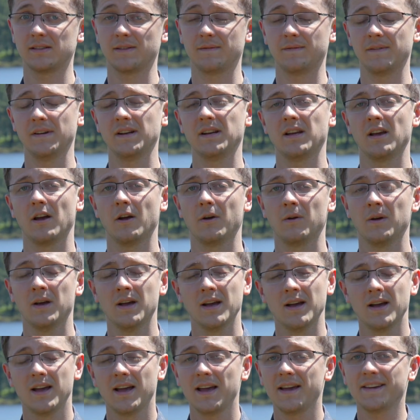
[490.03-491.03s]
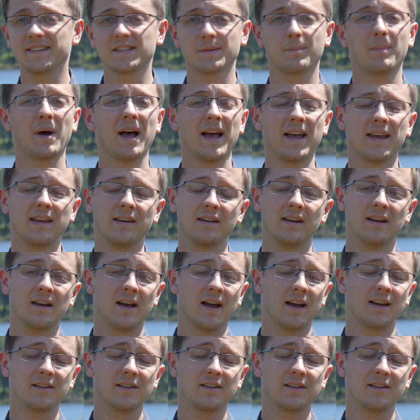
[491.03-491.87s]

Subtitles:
to video is a pain.